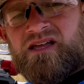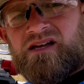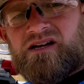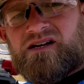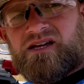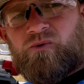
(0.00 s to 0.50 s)

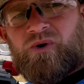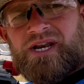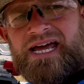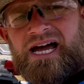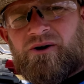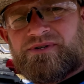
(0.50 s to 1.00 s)
It went
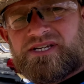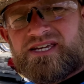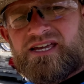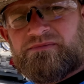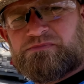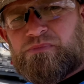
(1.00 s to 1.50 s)
out. It
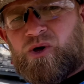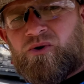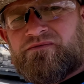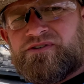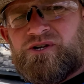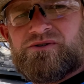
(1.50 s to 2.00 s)
keeps
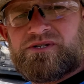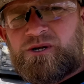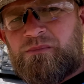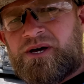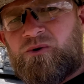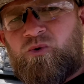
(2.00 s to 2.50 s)
blowing fuses no
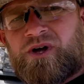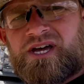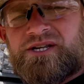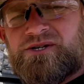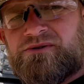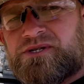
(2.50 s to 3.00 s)
matter what
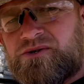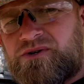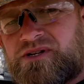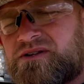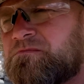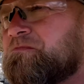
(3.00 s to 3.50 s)
I do to
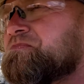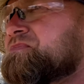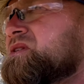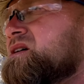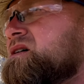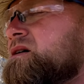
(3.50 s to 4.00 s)
it.
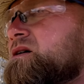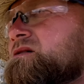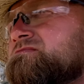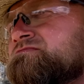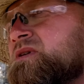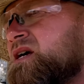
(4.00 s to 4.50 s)

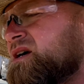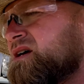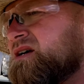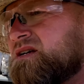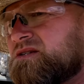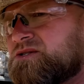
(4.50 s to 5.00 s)

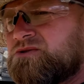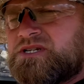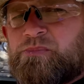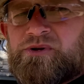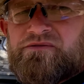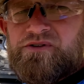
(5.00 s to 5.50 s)
As soon as
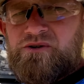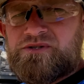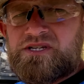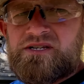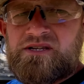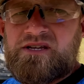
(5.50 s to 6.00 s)
I put a fuse
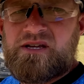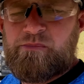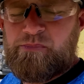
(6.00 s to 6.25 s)
in, it